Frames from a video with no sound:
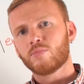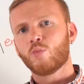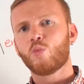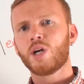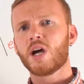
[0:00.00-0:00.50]

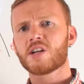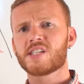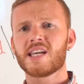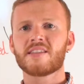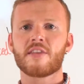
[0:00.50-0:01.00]
we are
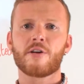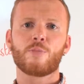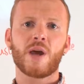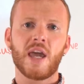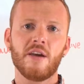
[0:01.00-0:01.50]
saying that their
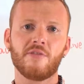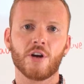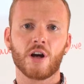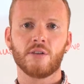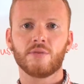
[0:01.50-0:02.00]

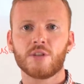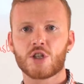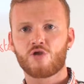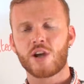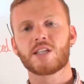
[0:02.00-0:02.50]
behaviour
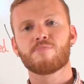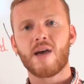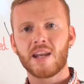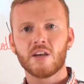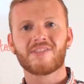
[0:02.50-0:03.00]
strikes
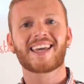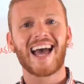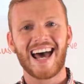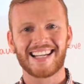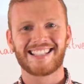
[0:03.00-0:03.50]
many of the
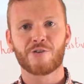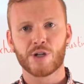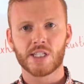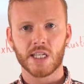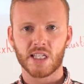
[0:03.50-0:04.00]

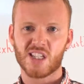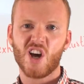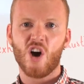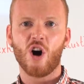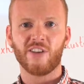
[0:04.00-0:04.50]

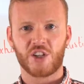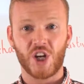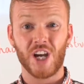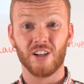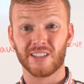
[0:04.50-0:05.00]
characteristics of a
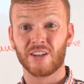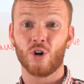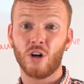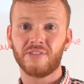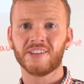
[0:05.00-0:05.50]
child, and
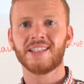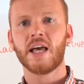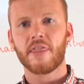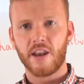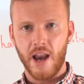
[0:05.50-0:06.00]

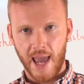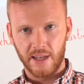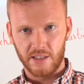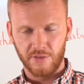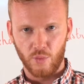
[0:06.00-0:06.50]
often the
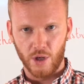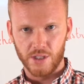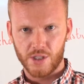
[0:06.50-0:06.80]
negative ones.